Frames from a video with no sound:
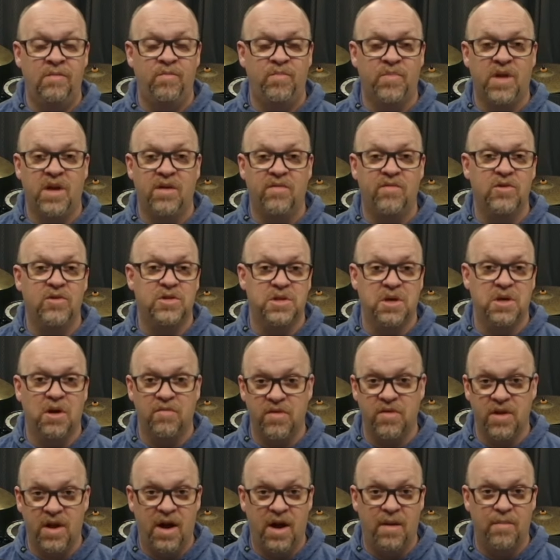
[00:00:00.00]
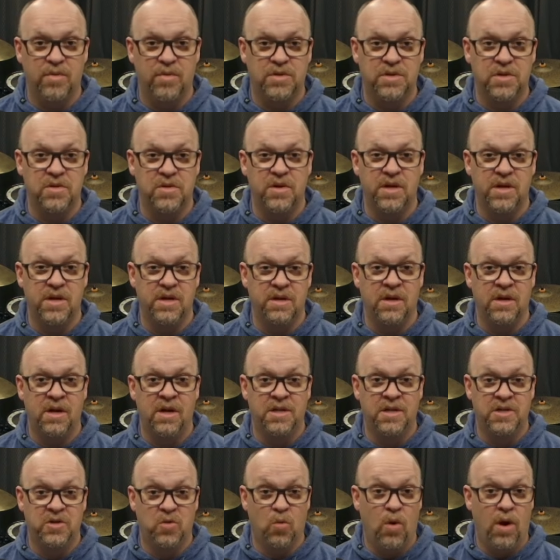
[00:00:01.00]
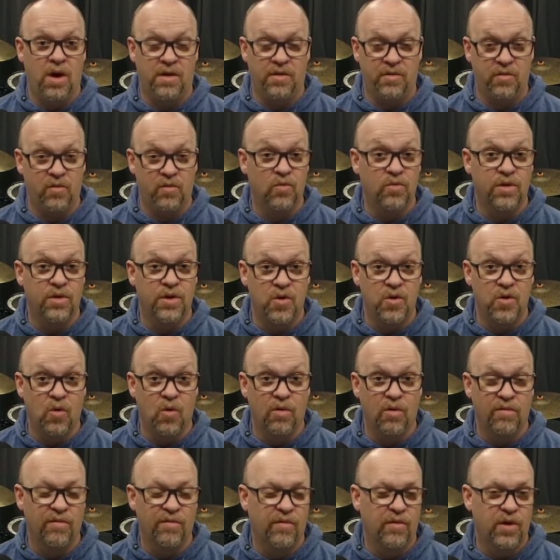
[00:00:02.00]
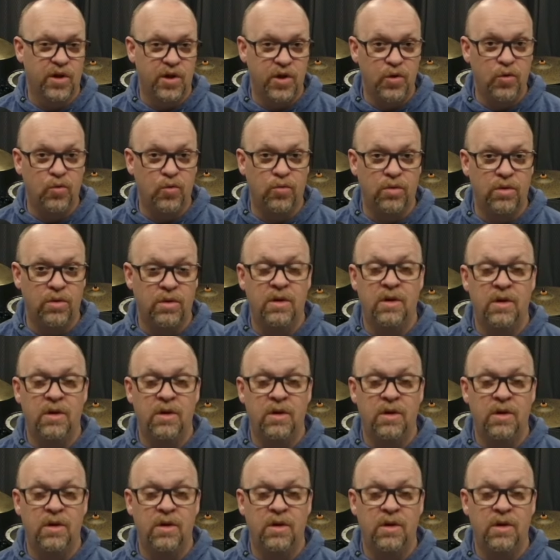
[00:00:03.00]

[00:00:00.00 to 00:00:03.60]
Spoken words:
Give yourself that opportunity to walk through the door for you